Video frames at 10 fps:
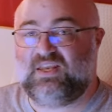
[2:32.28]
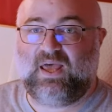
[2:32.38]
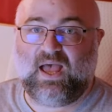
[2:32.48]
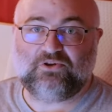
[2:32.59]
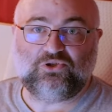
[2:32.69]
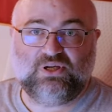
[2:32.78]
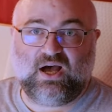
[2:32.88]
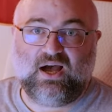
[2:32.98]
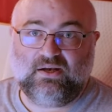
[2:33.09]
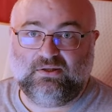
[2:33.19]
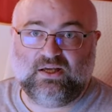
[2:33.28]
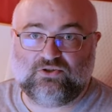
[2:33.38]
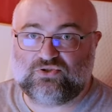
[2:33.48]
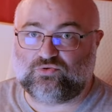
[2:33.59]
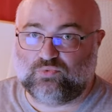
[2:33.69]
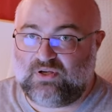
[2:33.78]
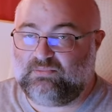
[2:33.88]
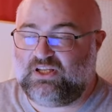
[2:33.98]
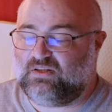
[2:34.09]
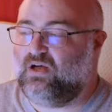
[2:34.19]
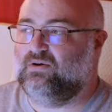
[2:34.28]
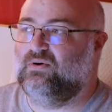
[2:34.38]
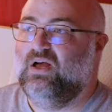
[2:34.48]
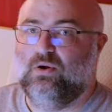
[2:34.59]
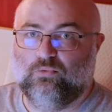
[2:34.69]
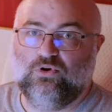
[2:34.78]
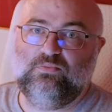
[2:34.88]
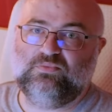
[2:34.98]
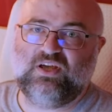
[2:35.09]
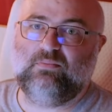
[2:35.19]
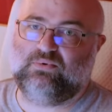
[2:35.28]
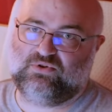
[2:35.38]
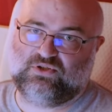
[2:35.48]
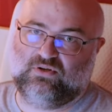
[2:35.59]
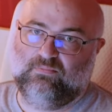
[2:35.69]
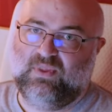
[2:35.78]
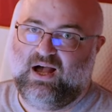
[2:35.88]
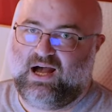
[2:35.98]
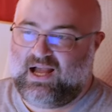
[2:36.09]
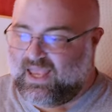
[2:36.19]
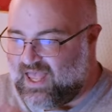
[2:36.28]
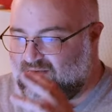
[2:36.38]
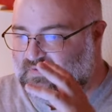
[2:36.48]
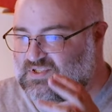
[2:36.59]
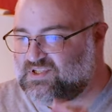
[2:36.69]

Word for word: can actually idle extremely low, room temperature. I have